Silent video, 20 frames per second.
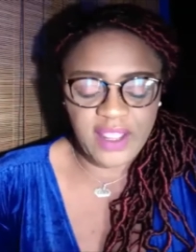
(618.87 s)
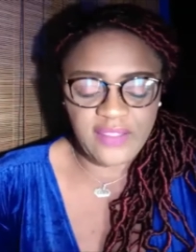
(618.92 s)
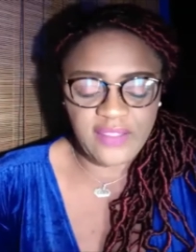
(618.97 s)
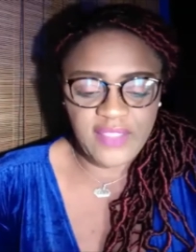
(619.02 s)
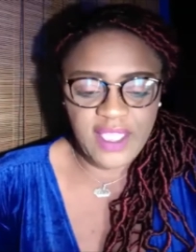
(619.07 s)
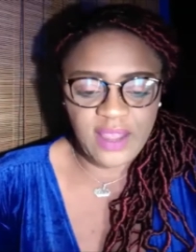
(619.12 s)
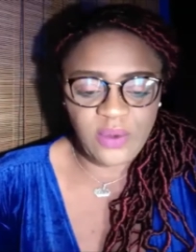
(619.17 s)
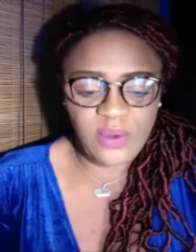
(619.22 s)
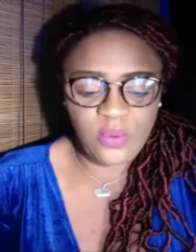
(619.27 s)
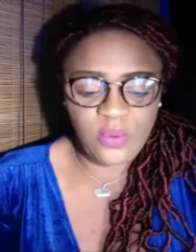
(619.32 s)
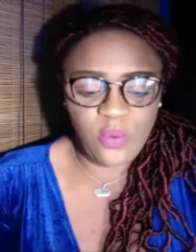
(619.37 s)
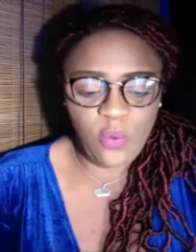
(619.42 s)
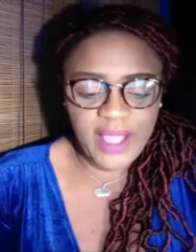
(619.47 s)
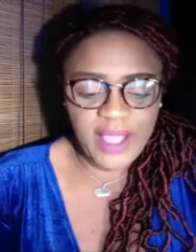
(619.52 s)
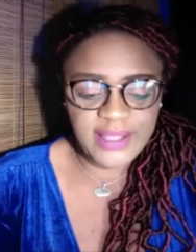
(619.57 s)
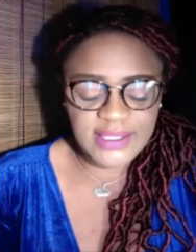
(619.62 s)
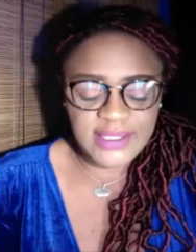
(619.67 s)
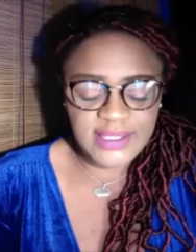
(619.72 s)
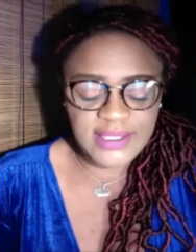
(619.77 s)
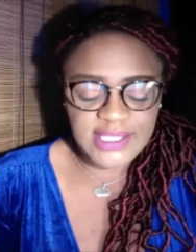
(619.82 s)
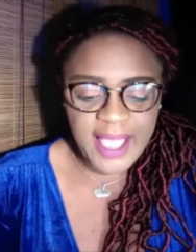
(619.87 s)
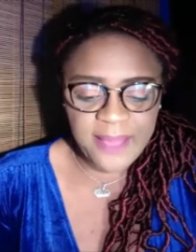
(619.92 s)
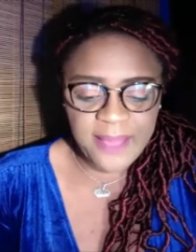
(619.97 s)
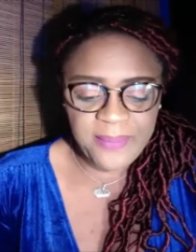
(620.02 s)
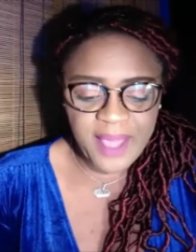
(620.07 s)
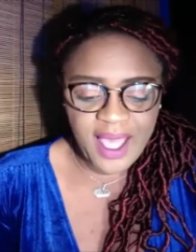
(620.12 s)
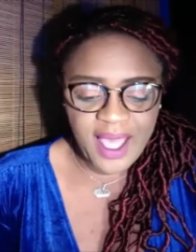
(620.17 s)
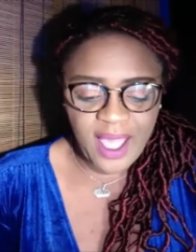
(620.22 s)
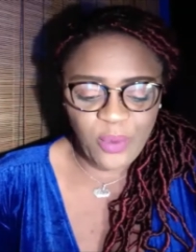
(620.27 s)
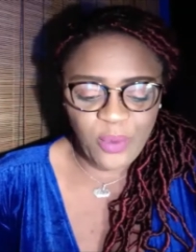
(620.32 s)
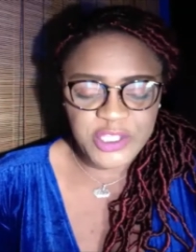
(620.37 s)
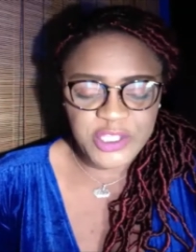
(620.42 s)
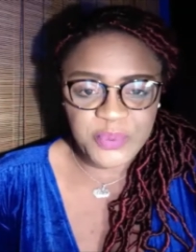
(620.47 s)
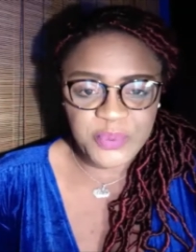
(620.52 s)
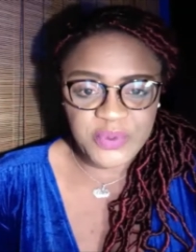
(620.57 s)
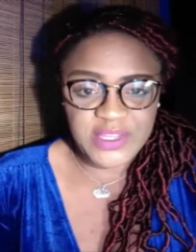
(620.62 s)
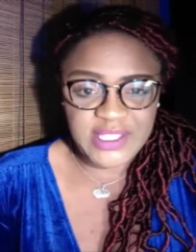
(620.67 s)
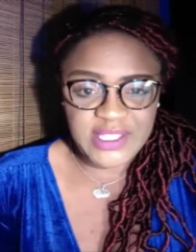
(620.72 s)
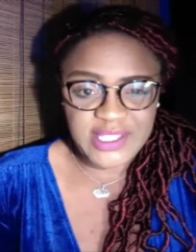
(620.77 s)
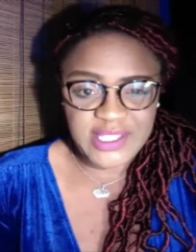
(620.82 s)
And then one time I
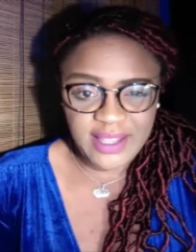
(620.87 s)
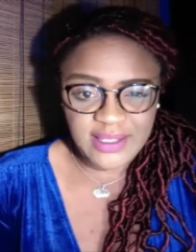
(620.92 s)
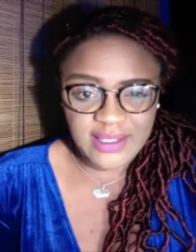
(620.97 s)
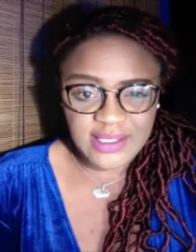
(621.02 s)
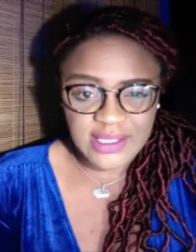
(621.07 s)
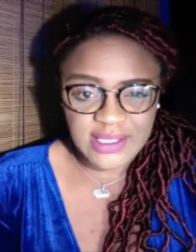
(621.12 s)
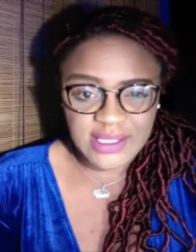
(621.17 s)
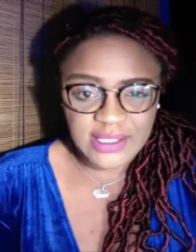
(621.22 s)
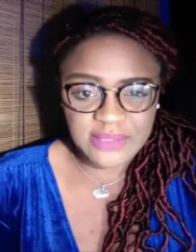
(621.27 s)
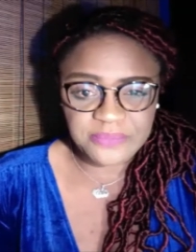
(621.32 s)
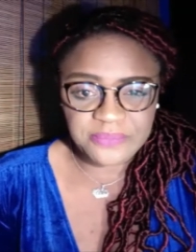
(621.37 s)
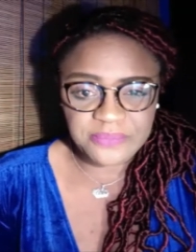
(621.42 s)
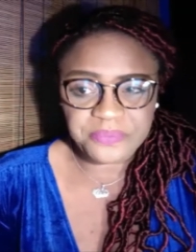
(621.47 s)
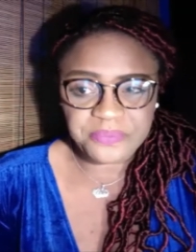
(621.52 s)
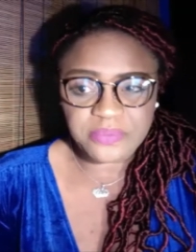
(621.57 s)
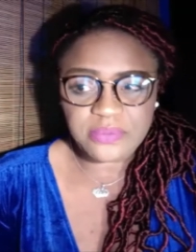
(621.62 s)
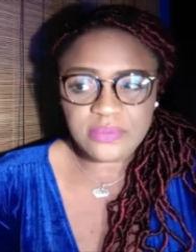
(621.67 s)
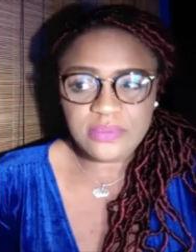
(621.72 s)
was presenting